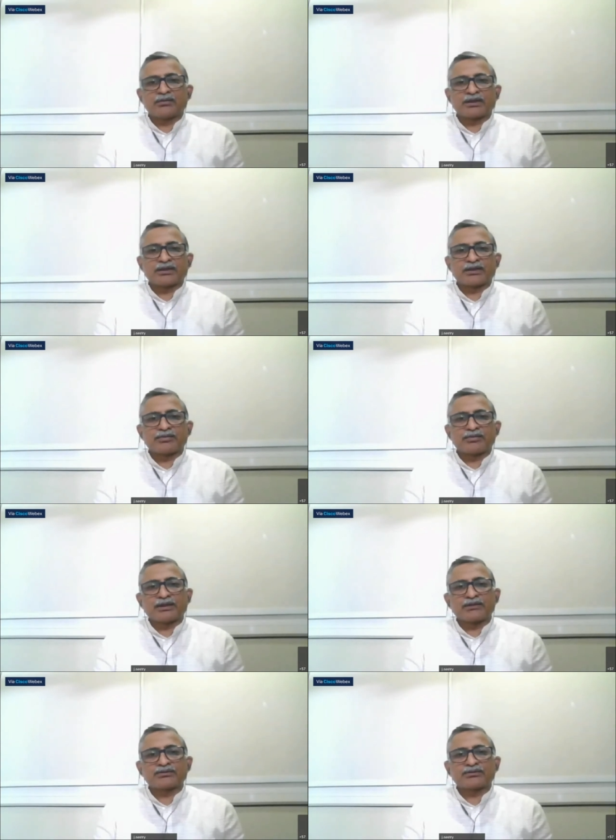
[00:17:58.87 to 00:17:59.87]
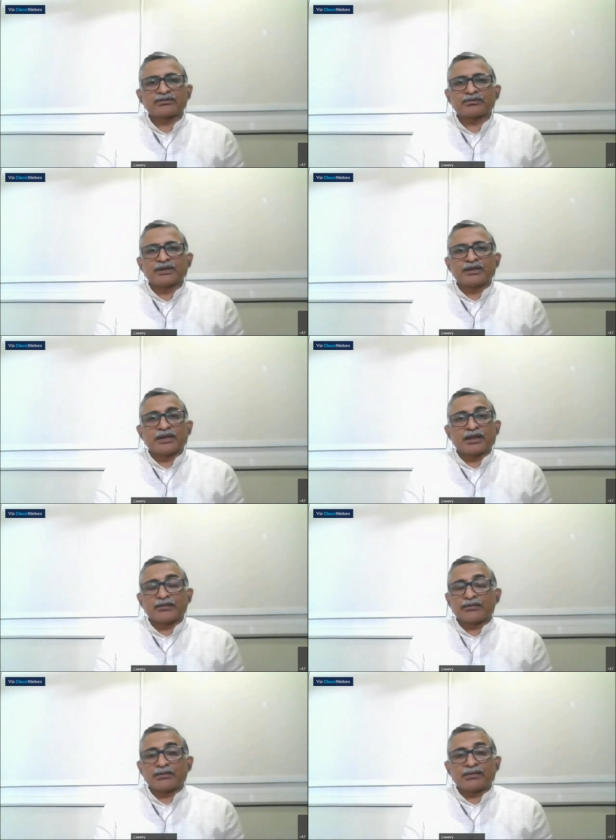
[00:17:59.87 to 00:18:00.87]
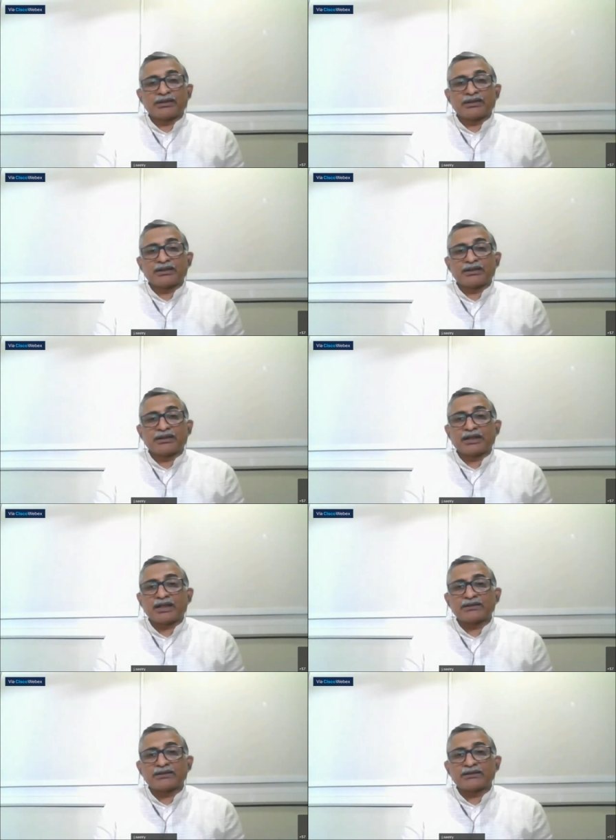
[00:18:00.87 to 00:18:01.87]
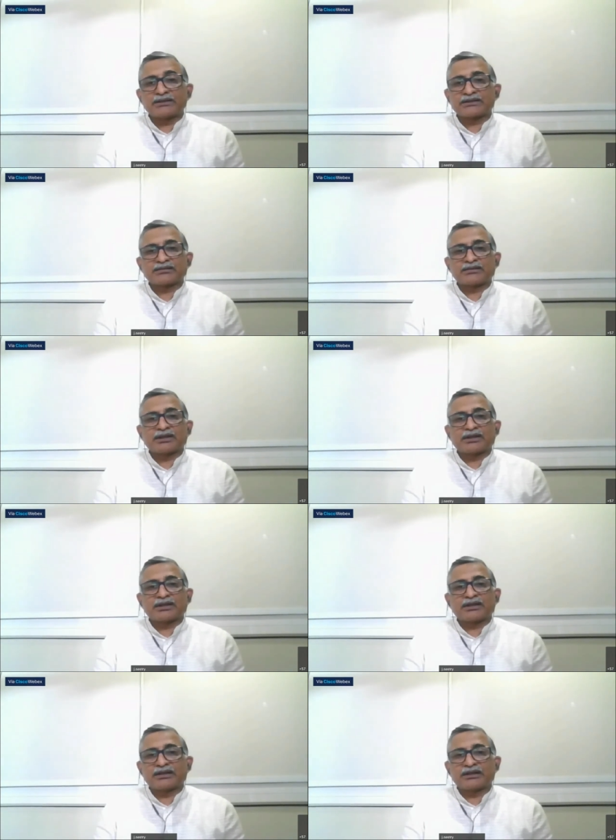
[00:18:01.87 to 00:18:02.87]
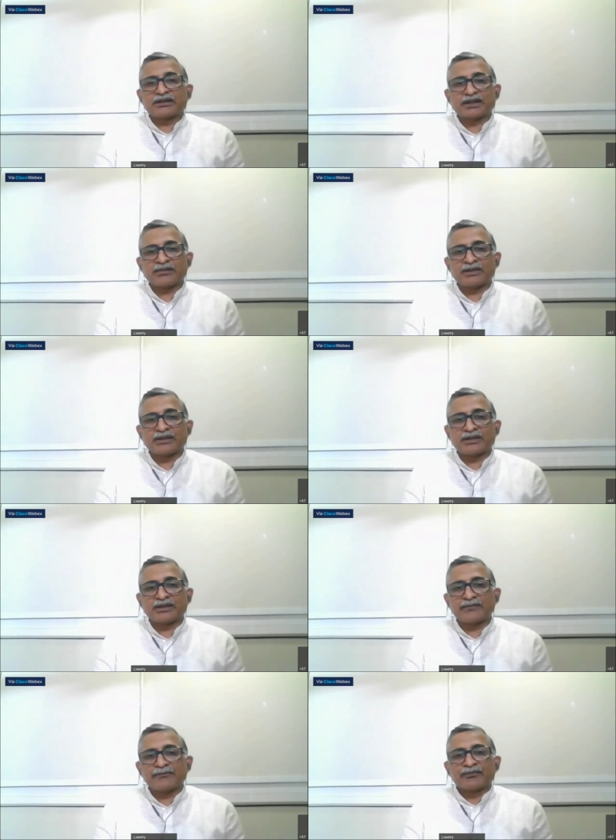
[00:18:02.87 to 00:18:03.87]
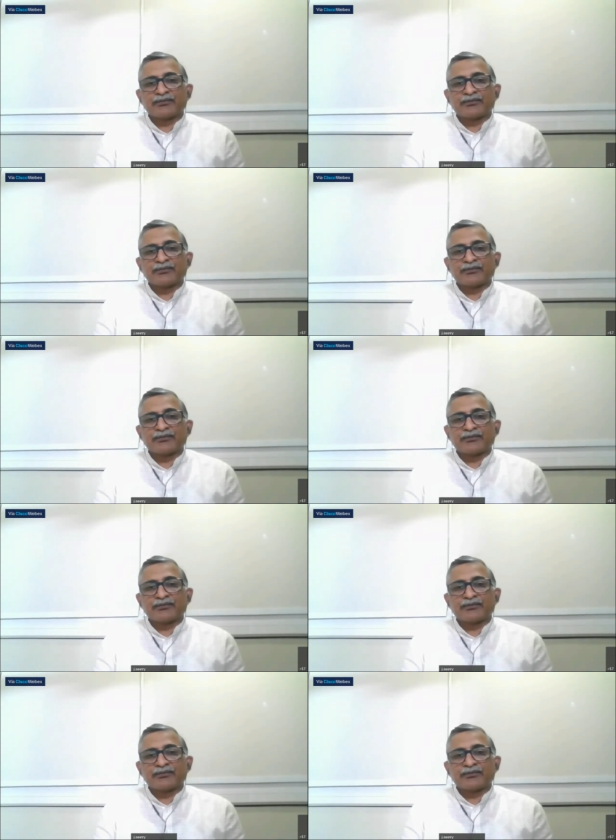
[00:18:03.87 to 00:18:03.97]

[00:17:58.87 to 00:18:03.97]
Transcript: my company also. And maybe in the large interest of the organization, I'm heading a,